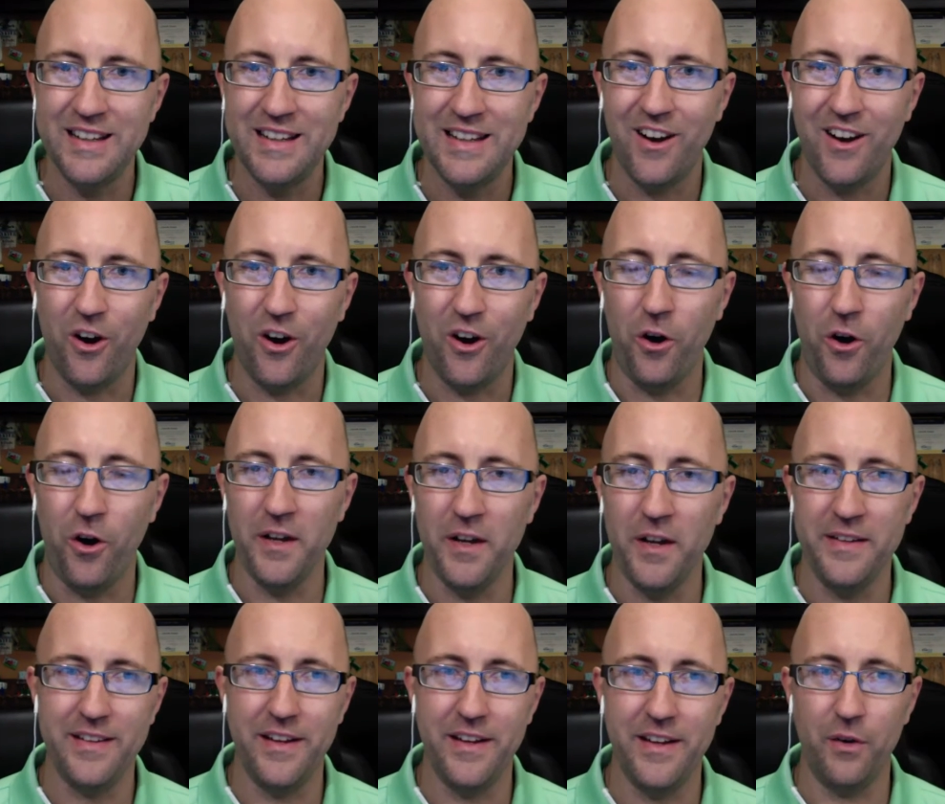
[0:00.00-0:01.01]
on,
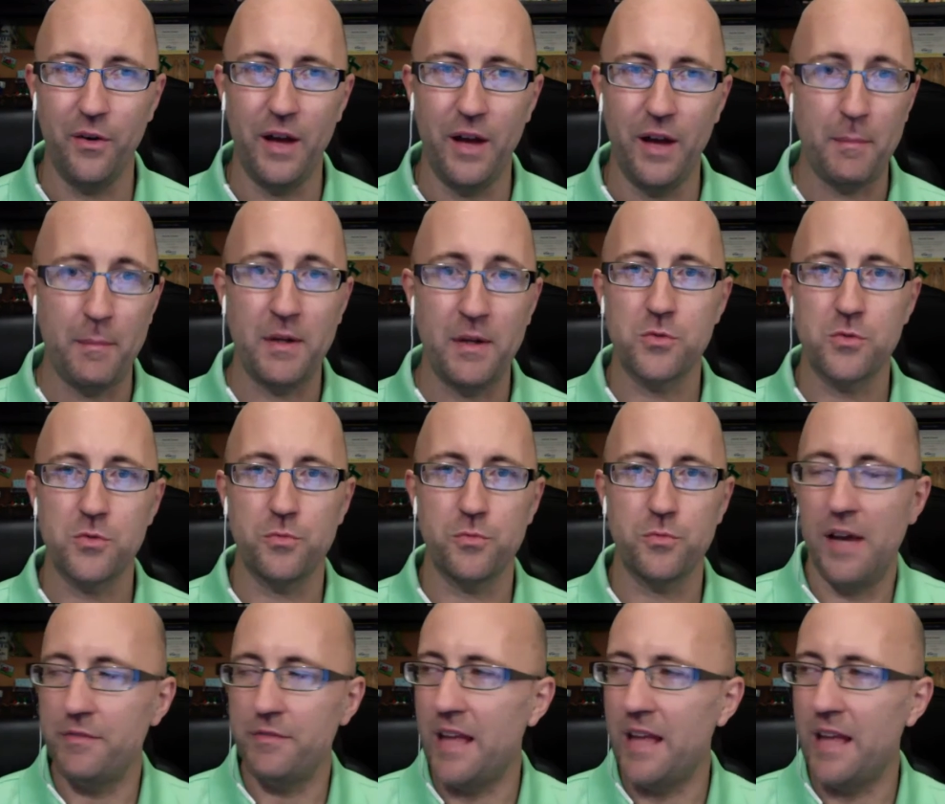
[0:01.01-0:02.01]
you know, how much do you have
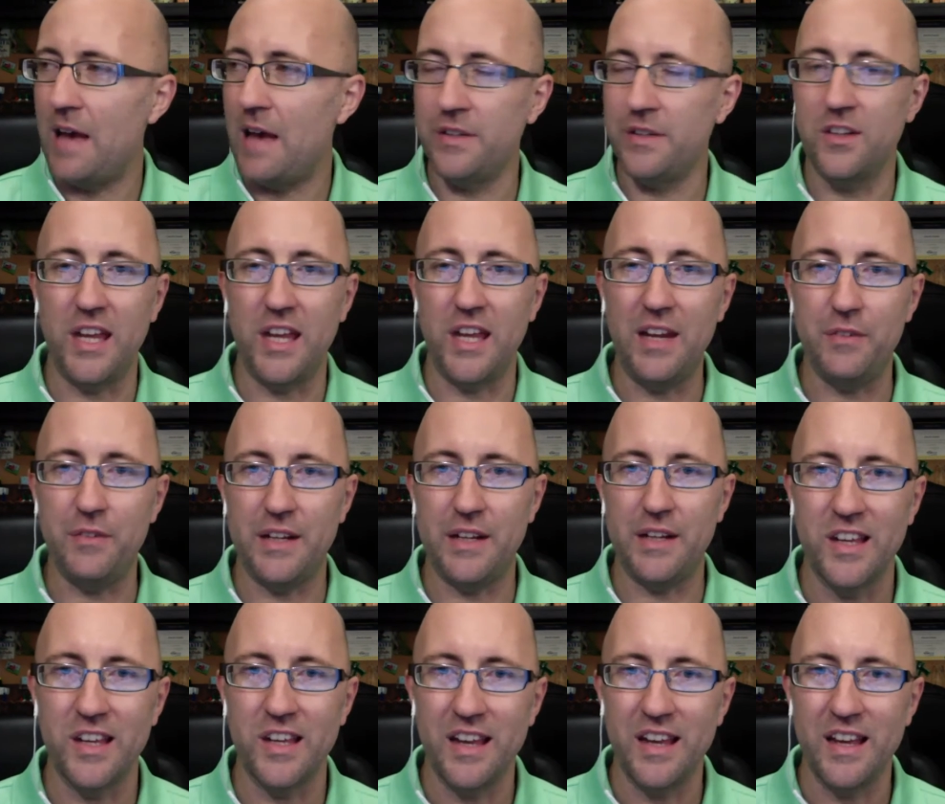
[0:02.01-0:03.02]
to have in
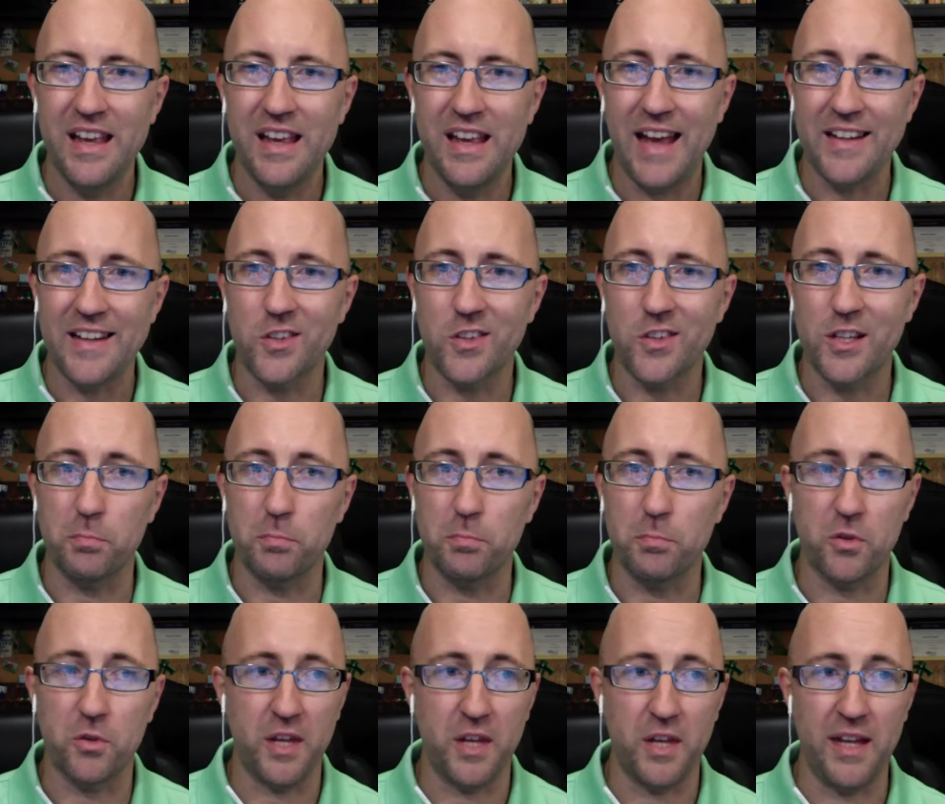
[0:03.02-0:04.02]
savings at a
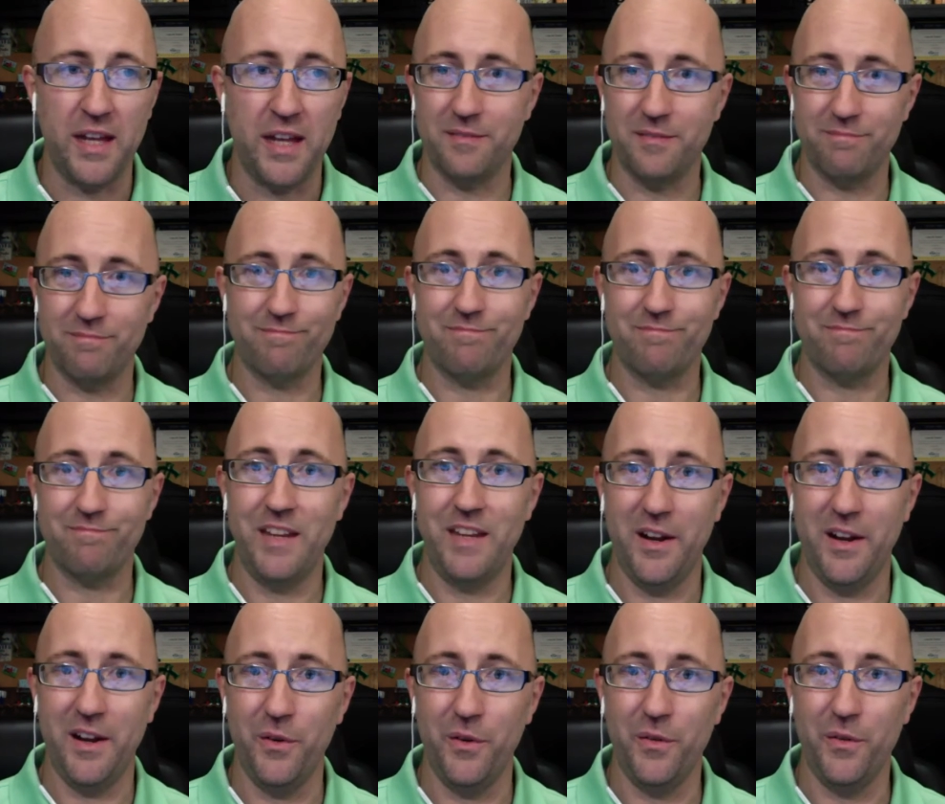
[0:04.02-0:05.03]
6%, you
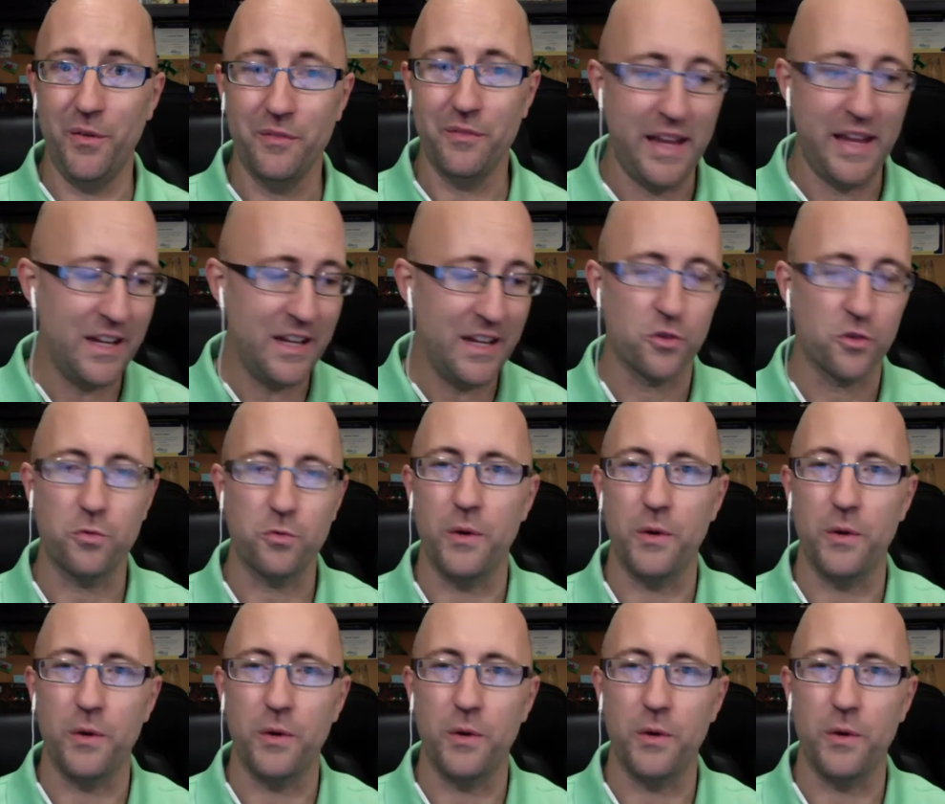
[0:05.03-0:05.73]
know, interest rate?